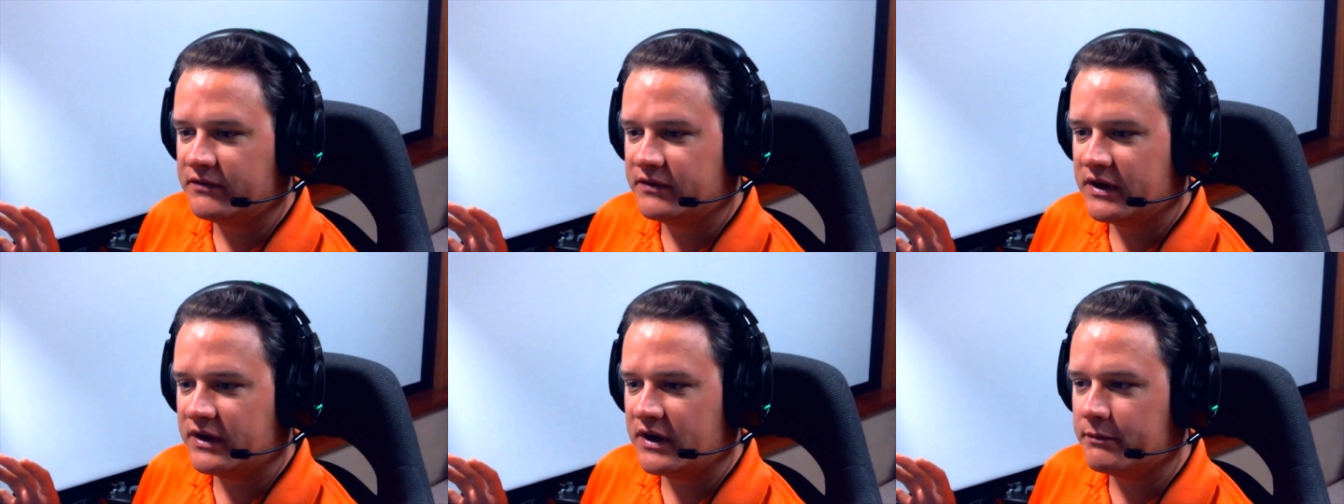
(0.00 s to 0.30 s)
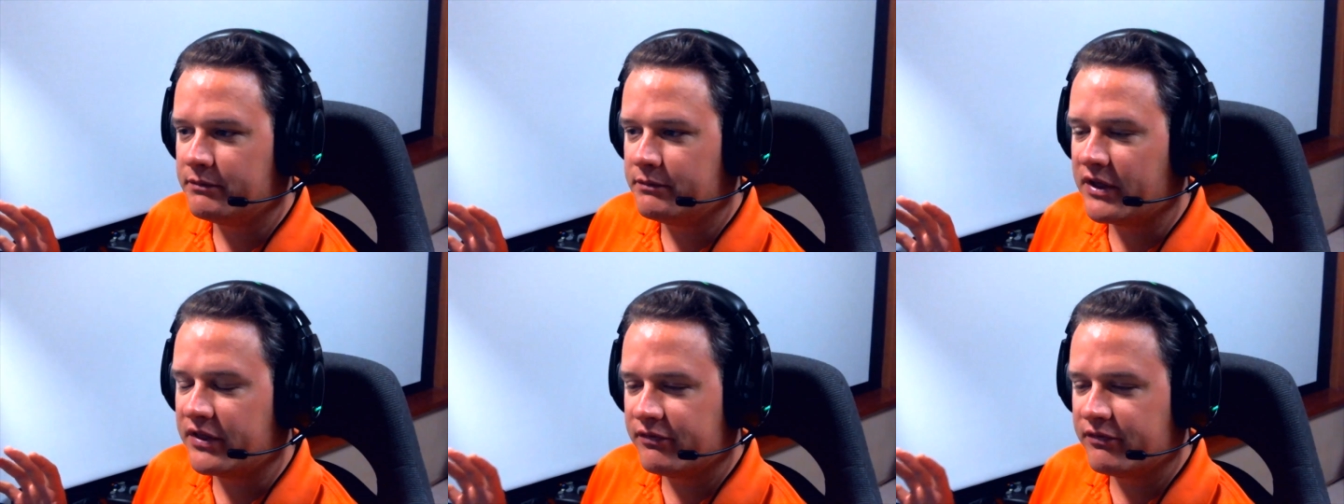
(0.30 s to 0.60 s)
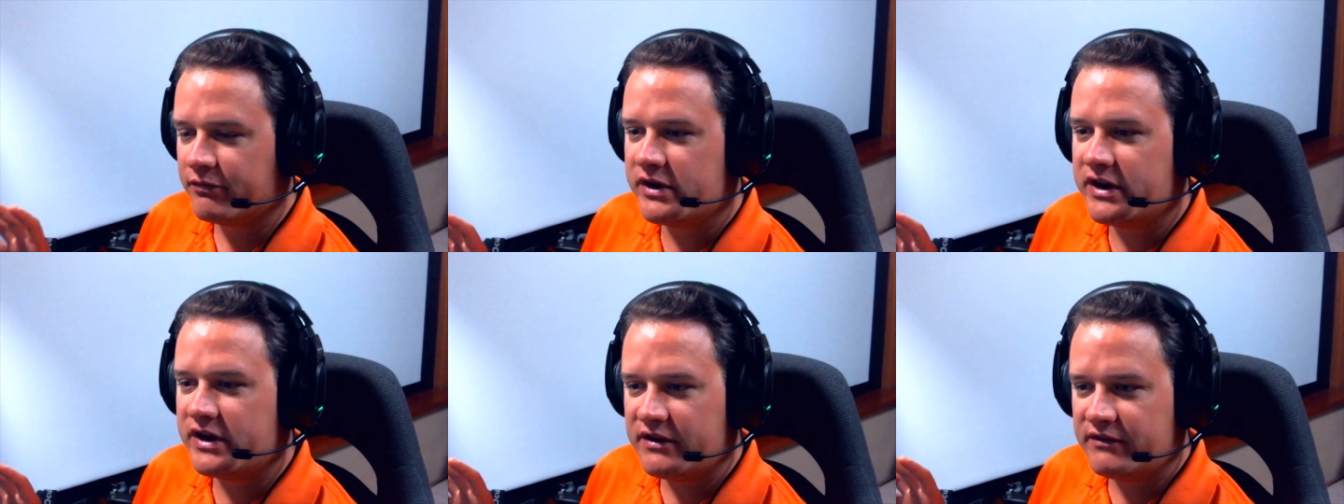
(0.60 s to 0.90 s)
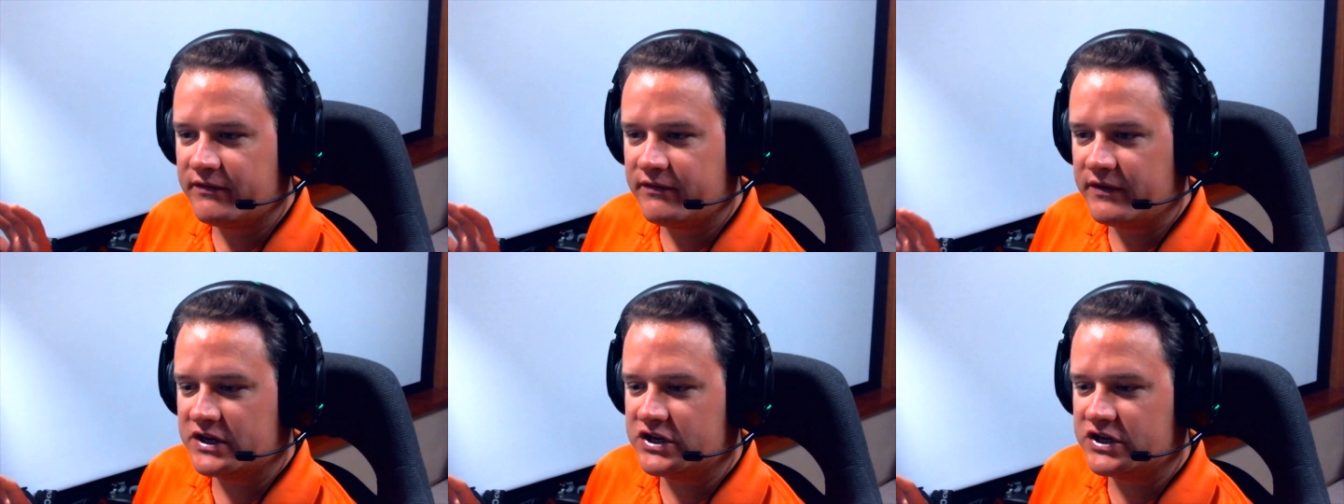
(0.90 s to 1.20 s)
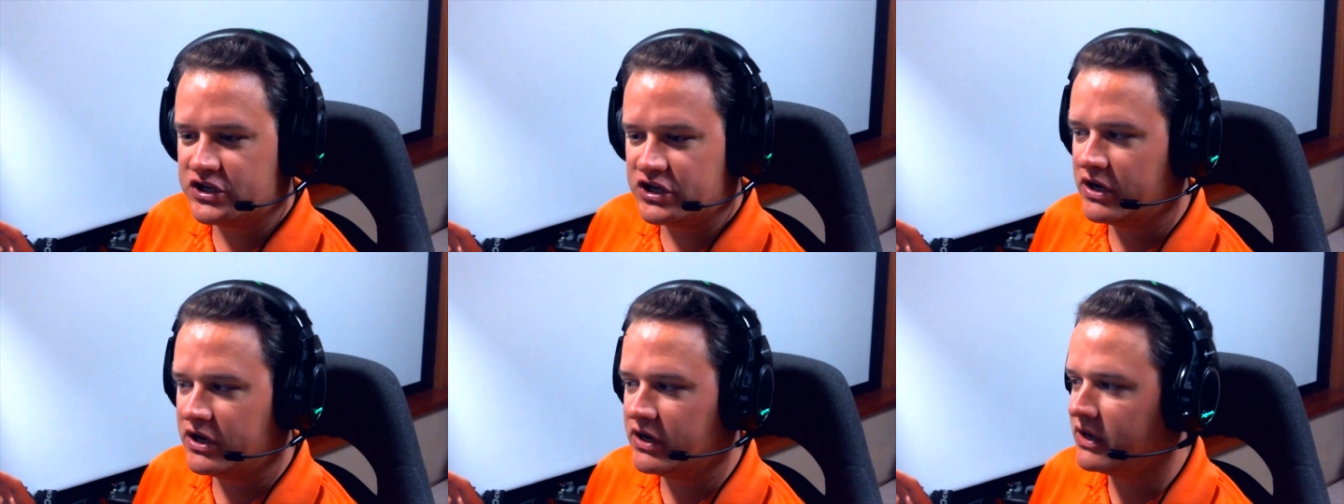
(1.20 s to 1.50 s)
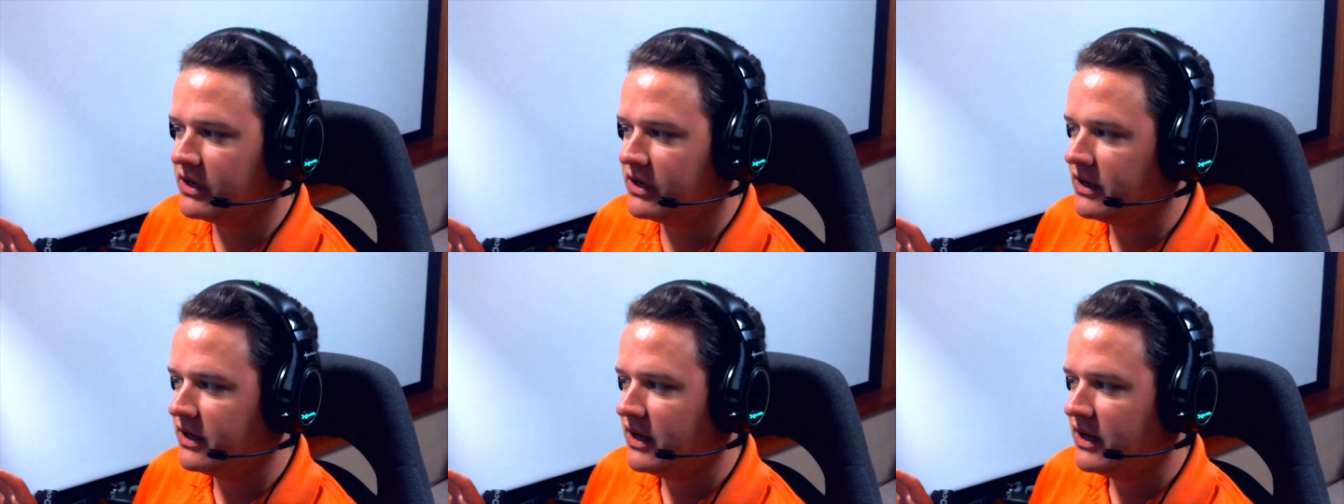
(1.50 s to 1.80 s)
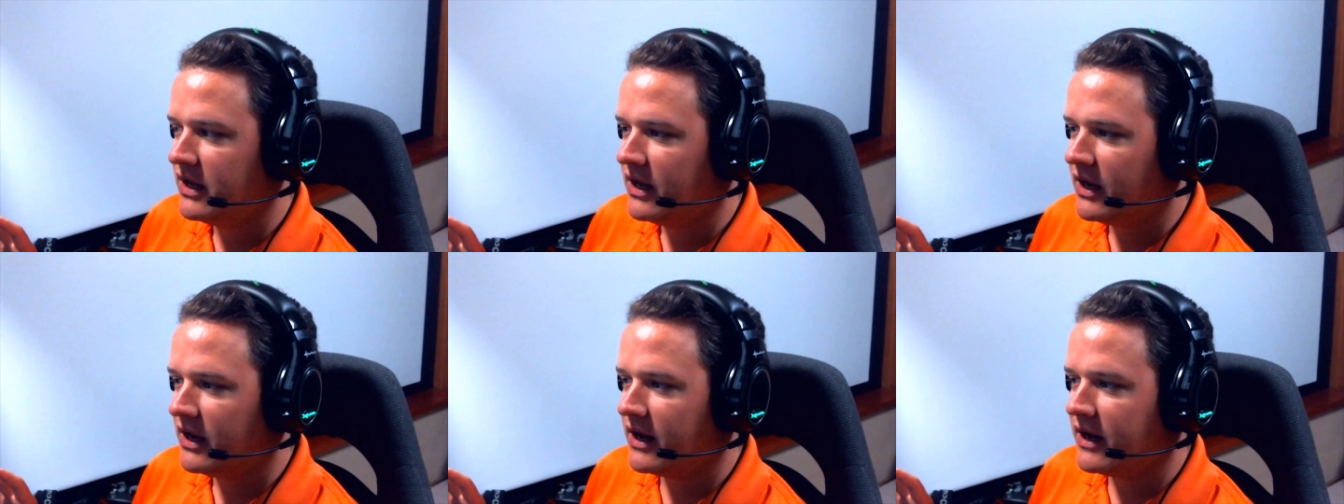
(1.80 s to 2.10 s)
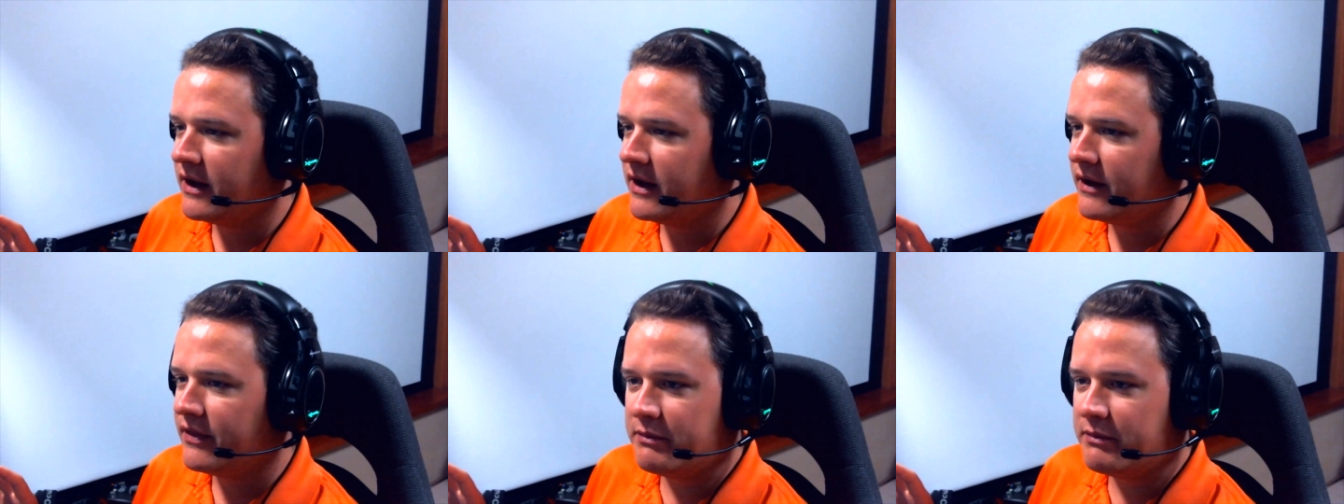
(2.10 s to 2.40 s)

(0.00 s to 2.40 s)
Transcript: The 3D Vision, the